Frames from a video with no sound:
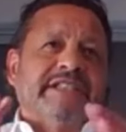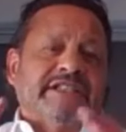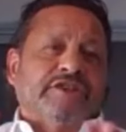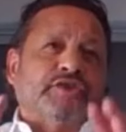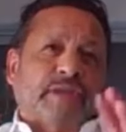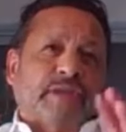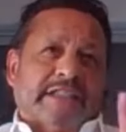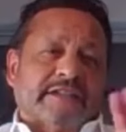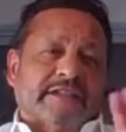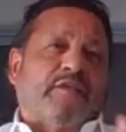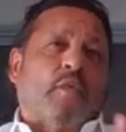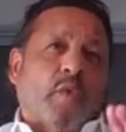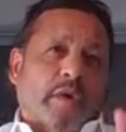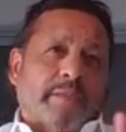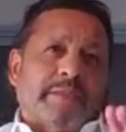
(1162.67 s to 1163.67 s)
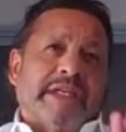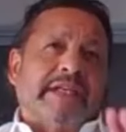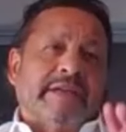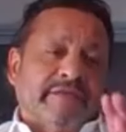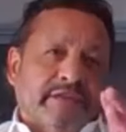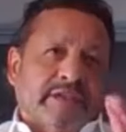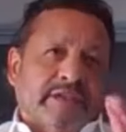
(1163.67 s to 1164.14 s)

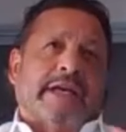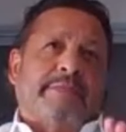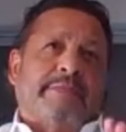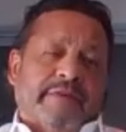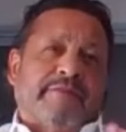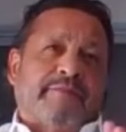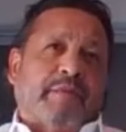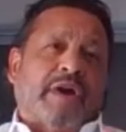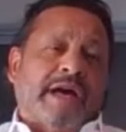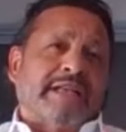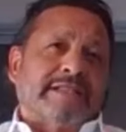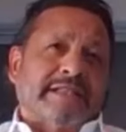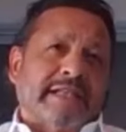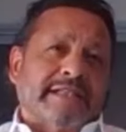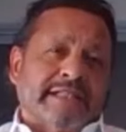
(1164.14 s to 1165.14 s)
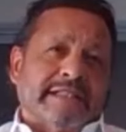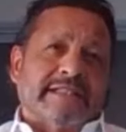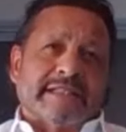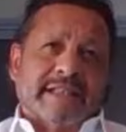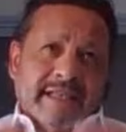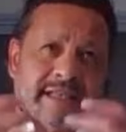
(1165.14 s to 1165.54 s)
transformative type of processes